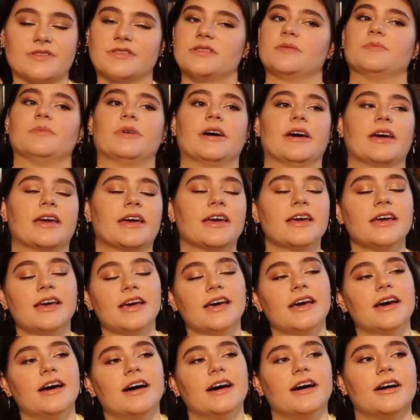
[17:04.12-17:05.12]
this in my
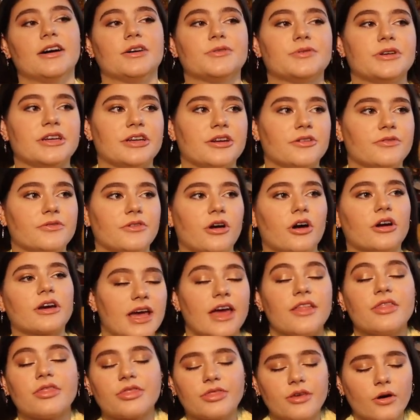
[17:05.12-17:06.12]
reading vlog,
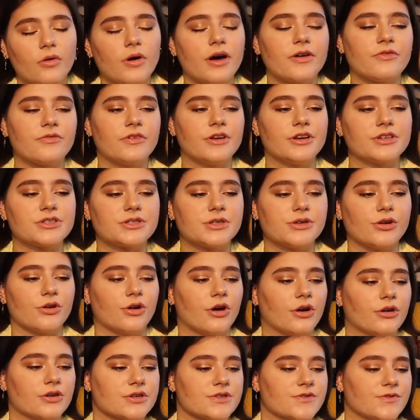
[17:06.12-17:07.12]
and though I finished it on
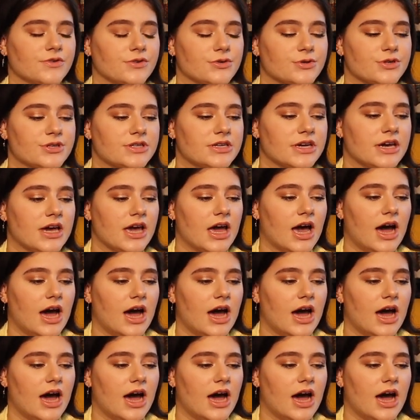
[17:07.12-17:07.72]
August 1st,